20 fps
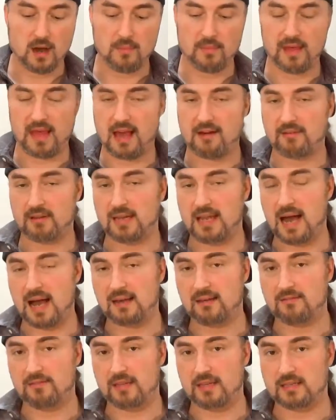They have a
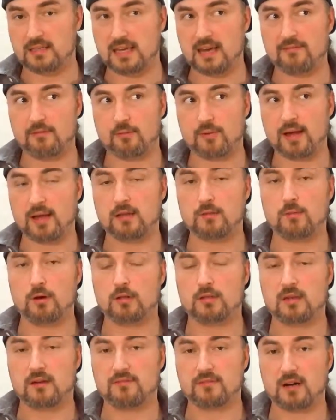line of these. They have the regular
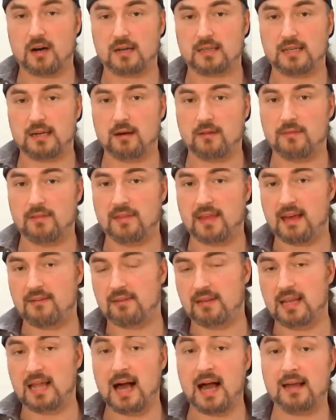Molotov cocktail, and then they have
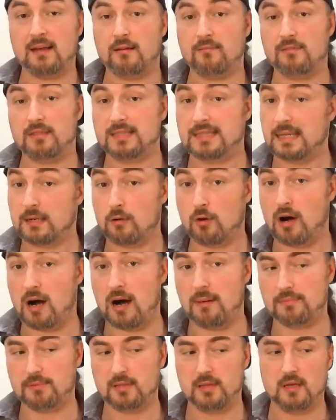a line of the single
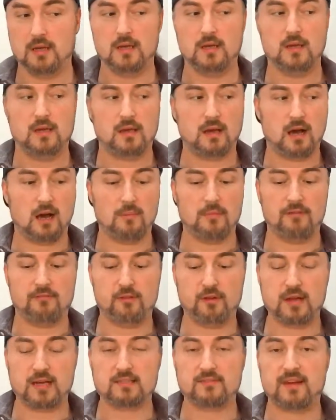hops. If
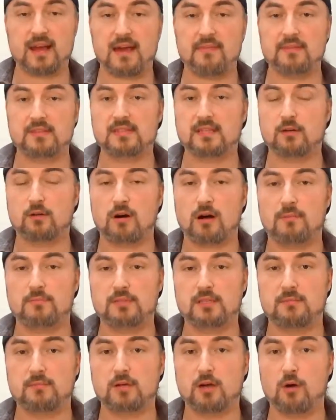you guys have had the single hop
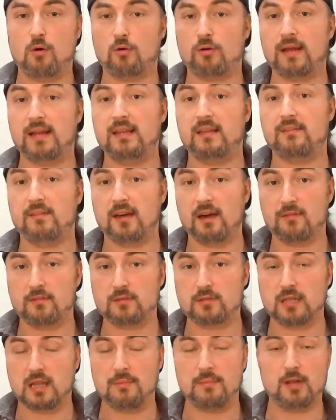Simcoe or any of the
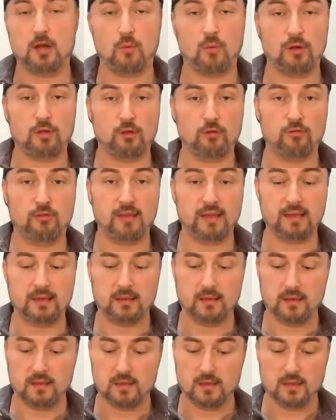others, let me know what you think.
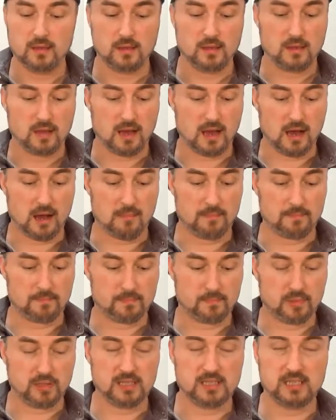
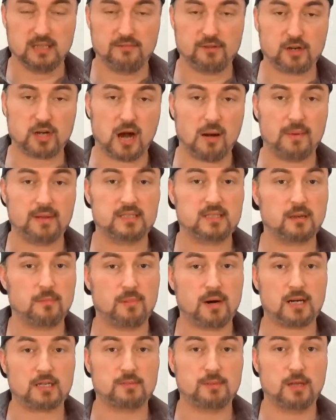Please leave your comments in the
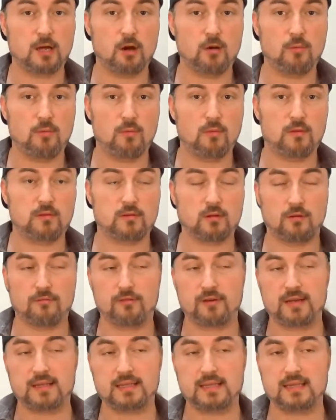box below. Don't
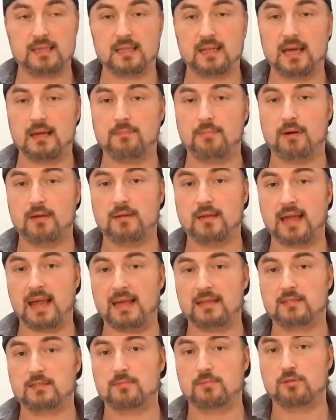forget to hit the like button
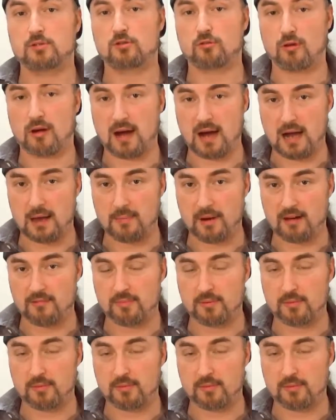and subscribe. I've